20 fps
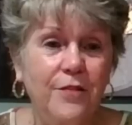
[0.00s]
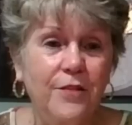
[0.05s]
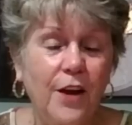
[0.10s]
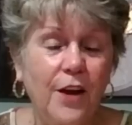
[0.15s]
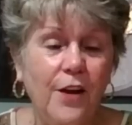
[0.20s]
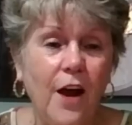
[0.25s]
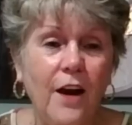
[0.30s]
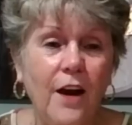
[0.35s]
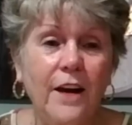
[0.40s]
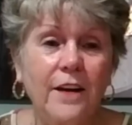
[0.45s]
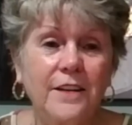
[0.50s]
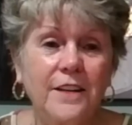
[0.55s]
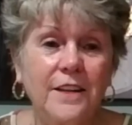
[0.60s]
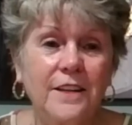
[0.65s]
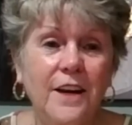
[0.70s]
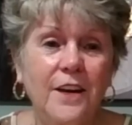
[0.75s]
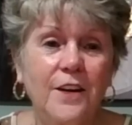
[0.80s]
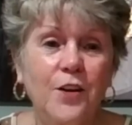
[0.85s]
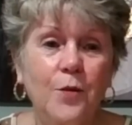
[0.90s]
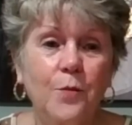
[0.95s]
I, I like to
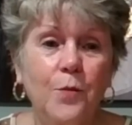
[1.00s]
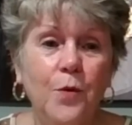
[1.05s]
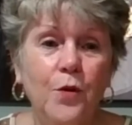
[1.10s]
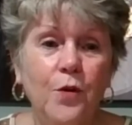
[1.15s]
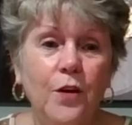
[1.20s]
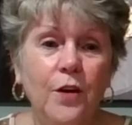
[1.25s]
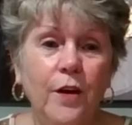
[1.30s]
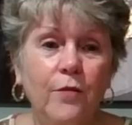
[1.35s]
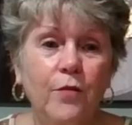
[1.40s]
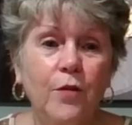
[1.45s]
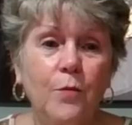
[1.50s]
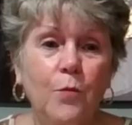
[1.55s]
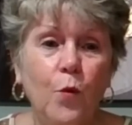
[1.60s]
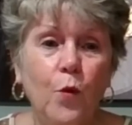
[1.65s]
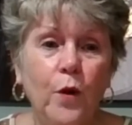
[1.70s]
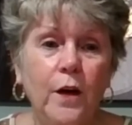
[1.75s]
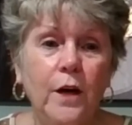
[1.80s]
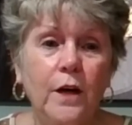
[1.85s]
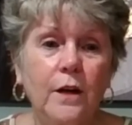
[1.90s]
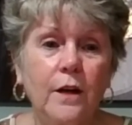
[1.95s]
take communion every
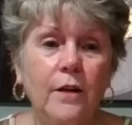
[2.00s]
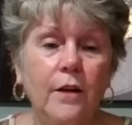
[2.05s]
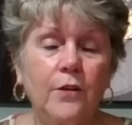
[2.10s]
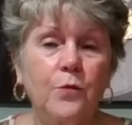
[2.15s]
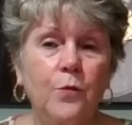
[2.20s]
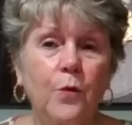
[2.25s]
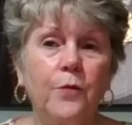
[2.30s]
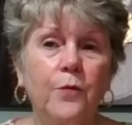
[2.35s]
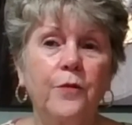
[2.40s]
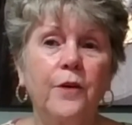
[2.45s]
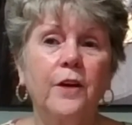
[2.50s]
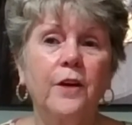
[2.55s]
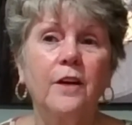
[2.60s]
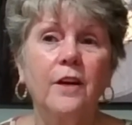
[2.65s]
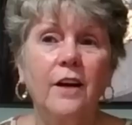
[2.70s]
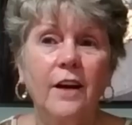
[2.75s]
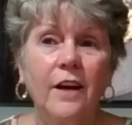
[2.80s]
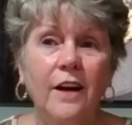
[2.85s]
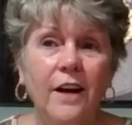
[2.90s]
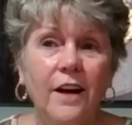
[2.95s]
morning, and that's one
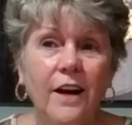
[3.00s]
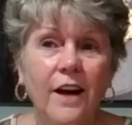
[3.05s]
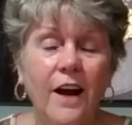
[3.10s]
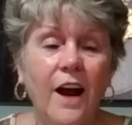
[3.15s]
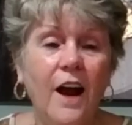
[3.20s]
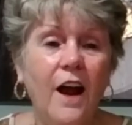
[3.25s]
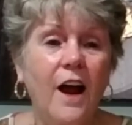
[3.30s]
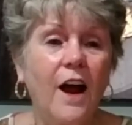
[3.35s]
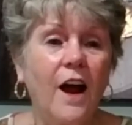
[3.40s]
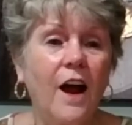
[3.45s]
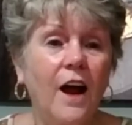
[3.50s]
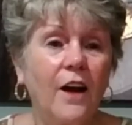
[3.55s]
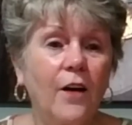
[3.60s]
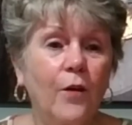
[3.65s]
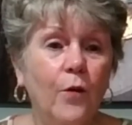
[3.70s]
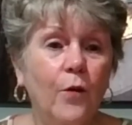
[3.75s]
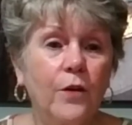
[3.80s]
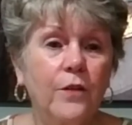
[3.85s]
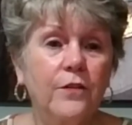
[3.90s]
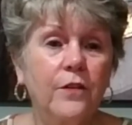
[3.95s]
thing huh? I
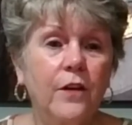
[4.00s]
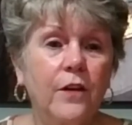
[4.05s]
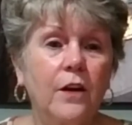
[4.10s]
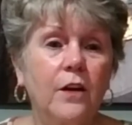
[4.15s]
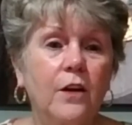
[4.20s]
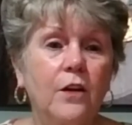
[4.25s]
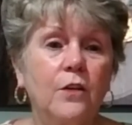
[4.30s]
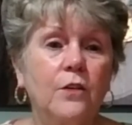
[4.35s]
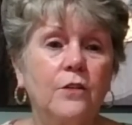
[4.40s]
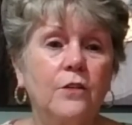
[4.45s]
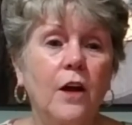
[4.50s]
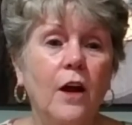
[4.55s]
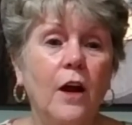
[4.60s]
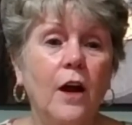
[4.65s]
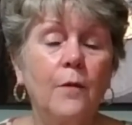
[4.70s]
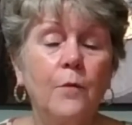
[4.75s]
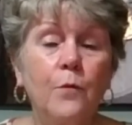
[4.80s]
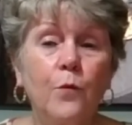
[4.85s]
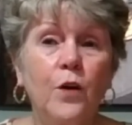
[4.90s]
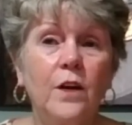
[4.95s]
always say. You know, so
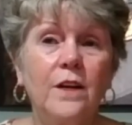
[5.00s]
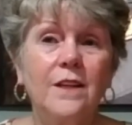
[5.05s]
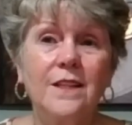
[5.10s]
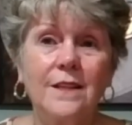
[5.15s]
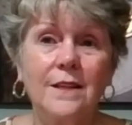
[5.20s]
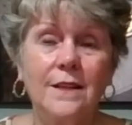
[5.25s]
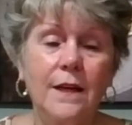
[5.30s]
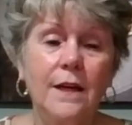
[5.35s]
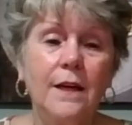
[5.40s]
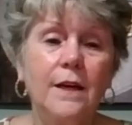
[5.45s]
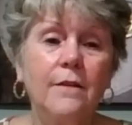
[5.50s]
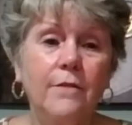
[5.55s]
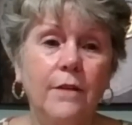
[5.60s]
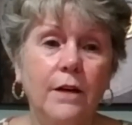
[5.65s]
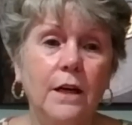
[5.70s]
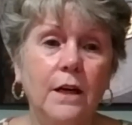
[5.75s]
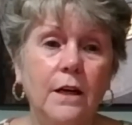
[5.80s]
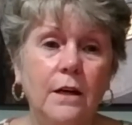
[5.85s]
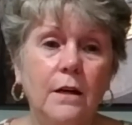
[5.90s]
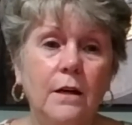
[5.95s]
I'm
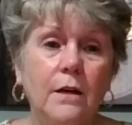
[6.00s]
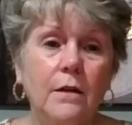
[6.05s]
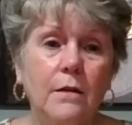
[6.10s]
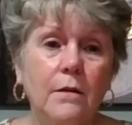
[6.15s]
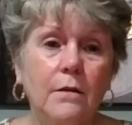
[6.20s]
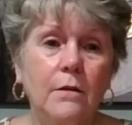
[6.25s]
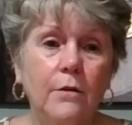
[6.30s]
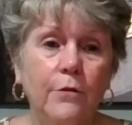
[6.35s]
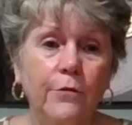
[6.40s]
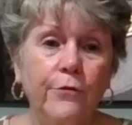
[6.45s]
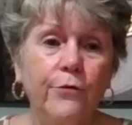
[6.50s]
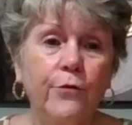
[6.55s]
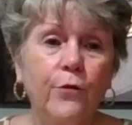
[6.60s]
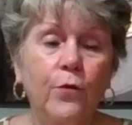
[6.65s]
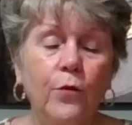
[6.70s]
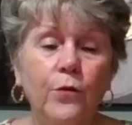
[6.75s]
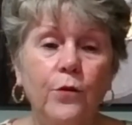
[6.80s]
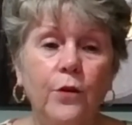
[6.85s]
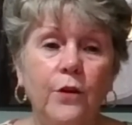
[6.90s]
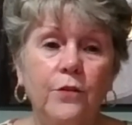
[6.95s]
receiving the
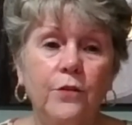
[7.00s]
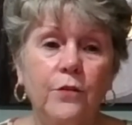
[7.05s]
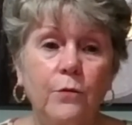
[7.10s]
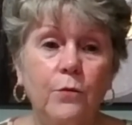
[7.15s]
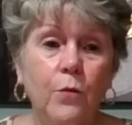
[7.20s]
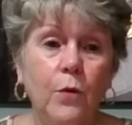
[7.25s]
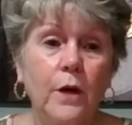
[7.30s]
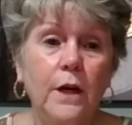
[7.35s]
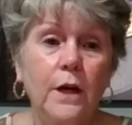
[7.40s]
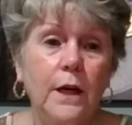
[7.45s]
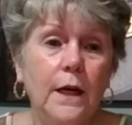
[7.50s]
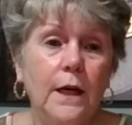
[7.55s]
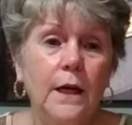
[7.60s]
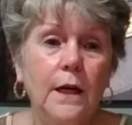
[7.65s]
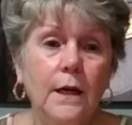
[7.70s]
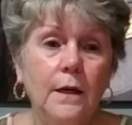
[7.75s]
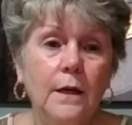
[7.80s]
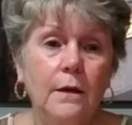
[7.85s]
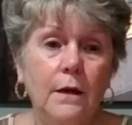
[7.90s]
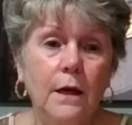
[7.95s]
fullness of what
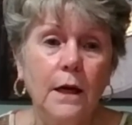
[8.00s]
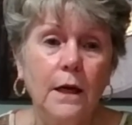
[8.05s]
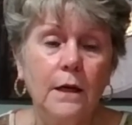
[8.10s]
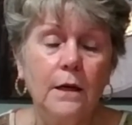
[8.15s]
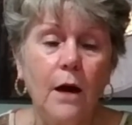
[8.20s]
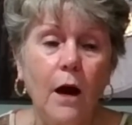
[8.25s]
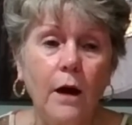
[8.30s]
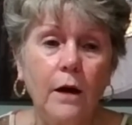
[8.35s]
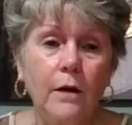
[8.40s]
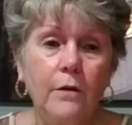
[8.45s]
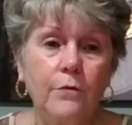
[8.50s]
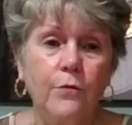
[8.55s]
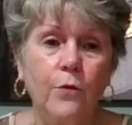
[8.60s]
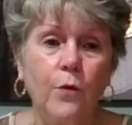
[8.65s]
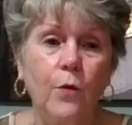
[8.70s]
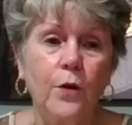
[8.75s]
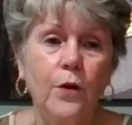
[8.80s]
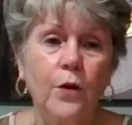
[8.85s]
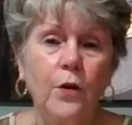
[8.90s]
He He died for.